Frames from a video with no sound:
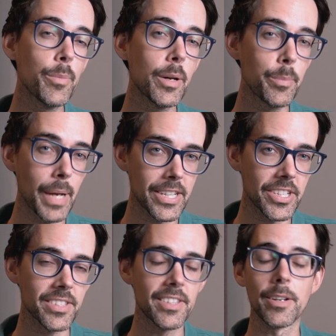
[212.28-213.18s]
about
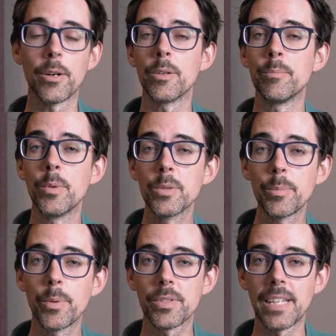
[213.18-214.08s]
patients that are on
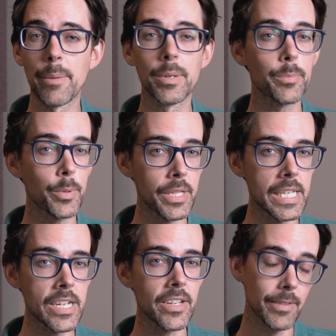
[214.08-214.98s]
multiple S A B As per
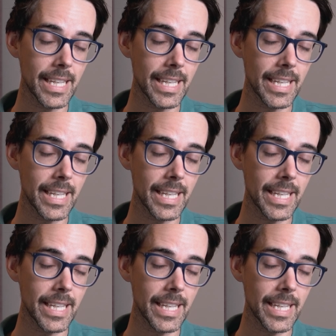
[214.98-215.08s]
year?